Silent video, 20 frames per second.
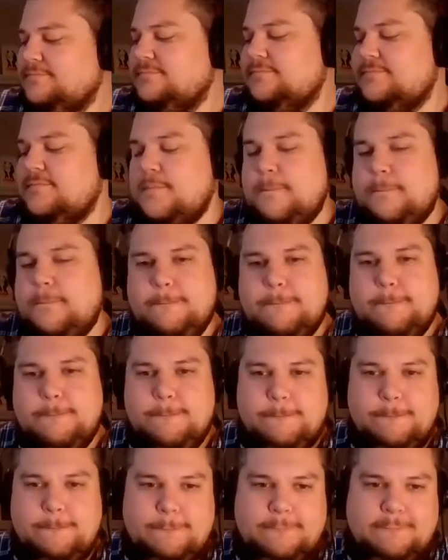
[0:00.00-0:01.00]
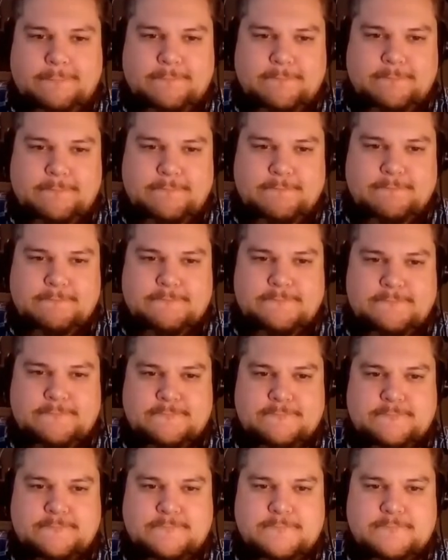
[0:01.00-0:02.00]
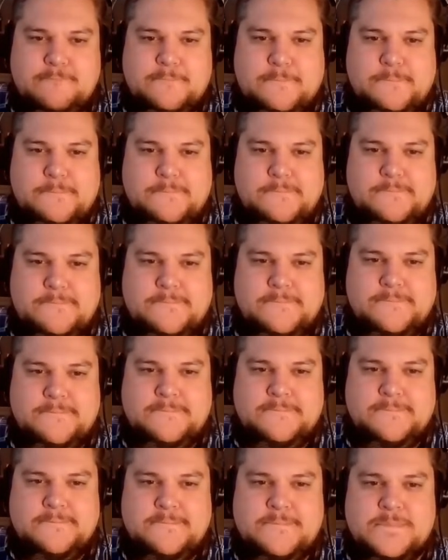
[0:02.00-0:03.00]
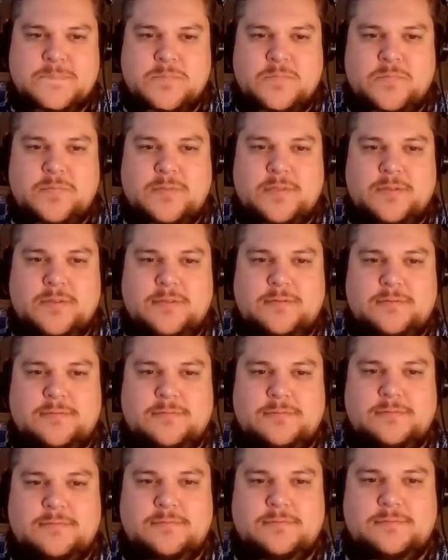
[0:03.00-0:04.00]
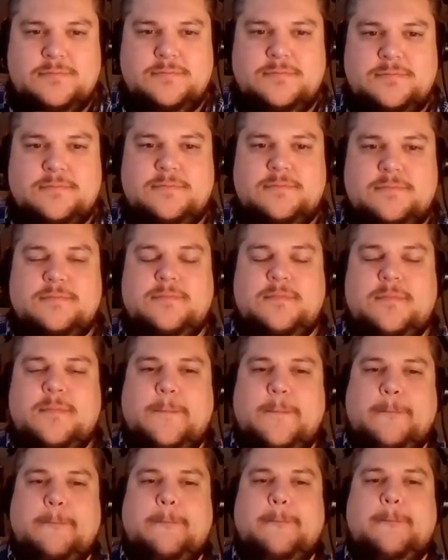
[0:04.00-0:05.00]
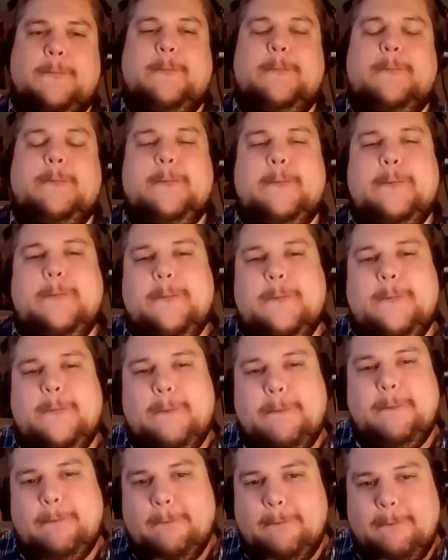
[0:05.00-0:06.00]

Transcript: (not speaking)